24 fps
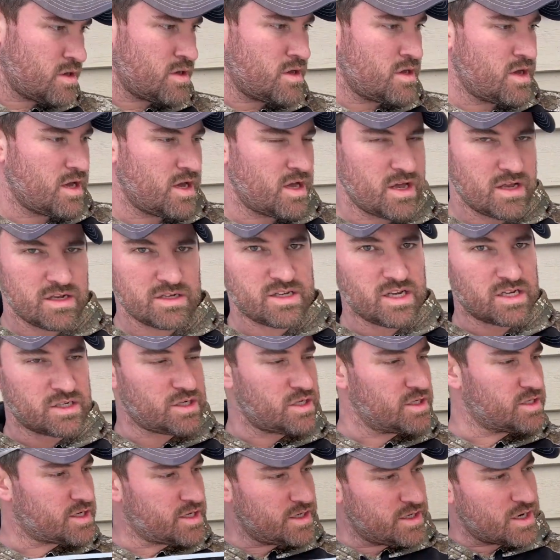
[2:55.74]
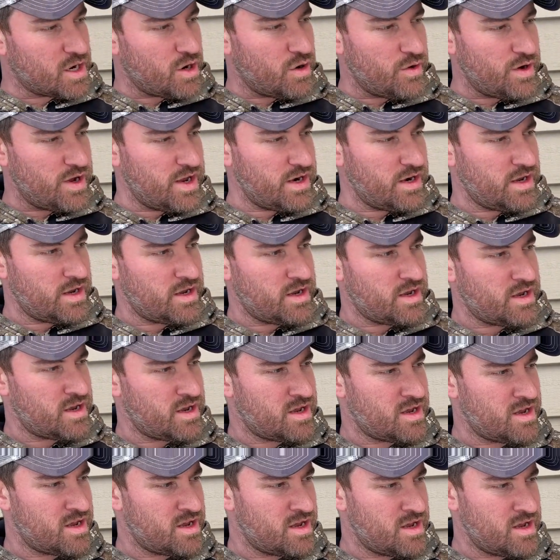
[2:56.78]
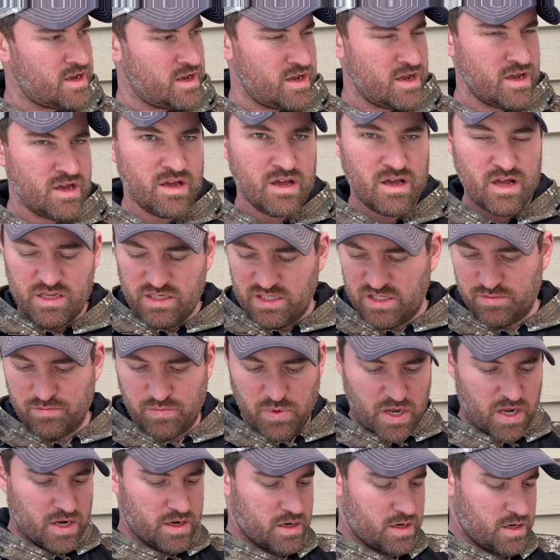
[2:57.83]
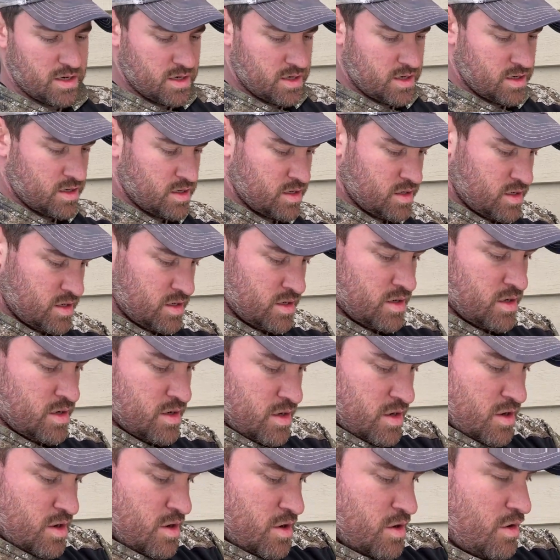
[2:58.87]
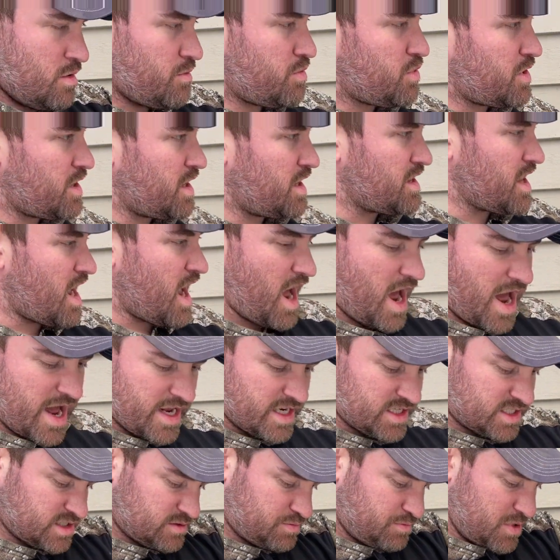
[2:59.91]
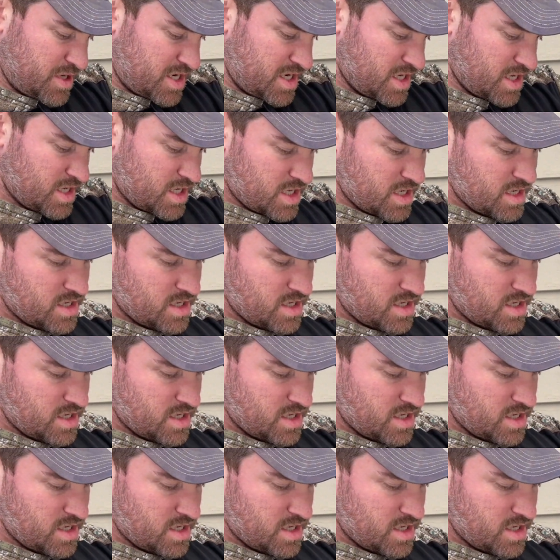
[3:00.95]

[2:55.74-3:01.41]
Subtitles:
and essentially it's going to go in and spin. We'll put it on the highest speed